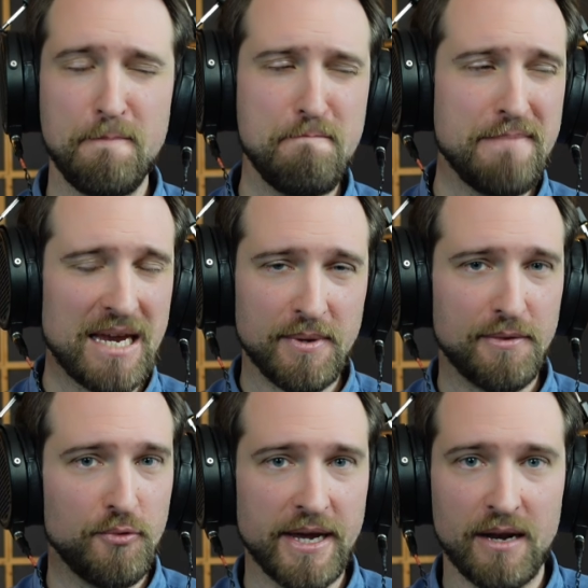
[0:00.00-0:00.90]
maybe
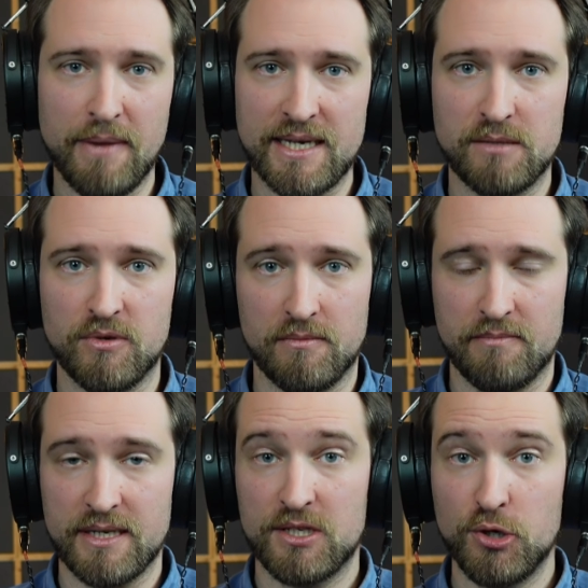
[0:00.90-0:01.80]
3 at a maximum,
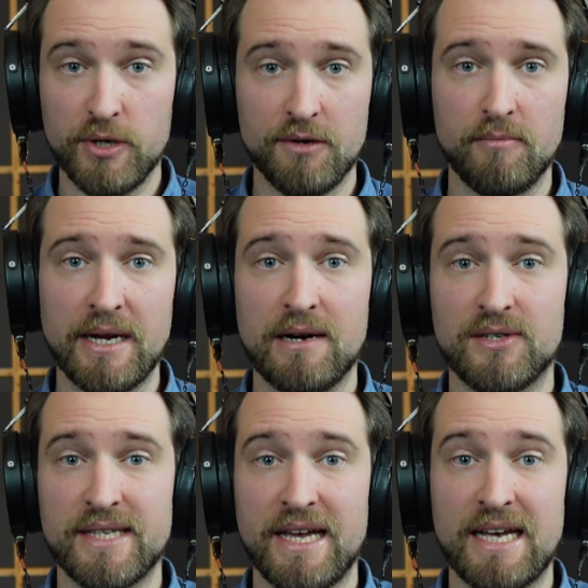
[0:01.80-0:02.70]
but 2 kick drum
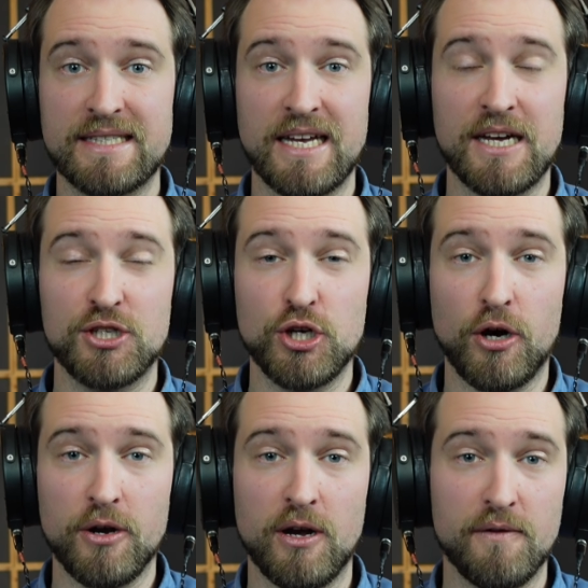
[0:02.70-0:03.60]
layers has a
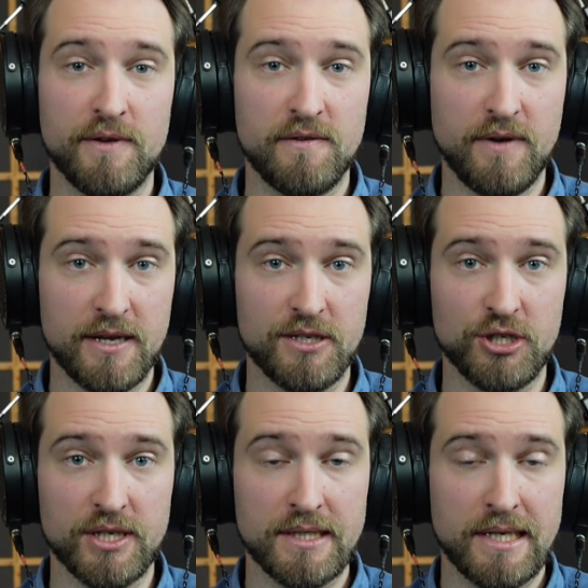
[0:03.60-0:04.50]
ton of
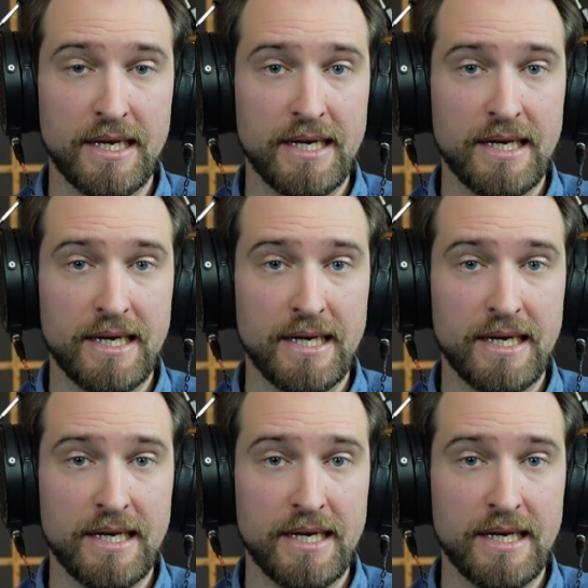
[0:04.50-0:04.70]
advantages.